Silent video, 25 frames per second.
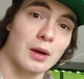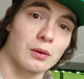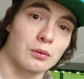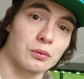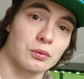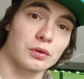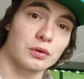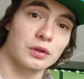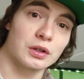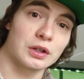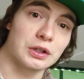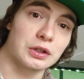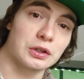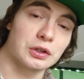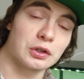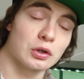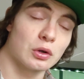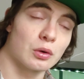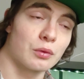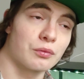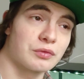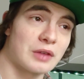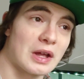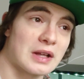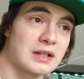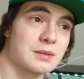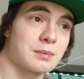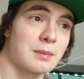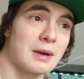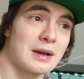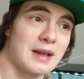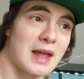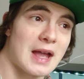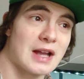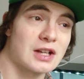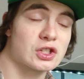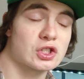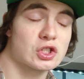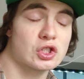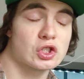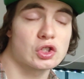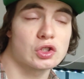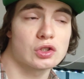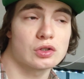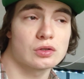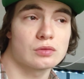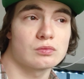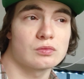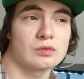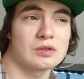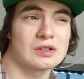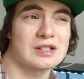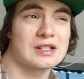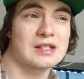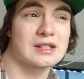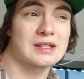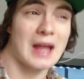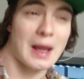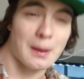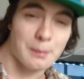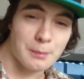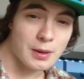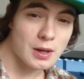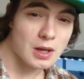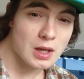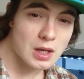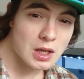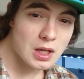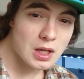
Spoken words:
I really do. That's my next step.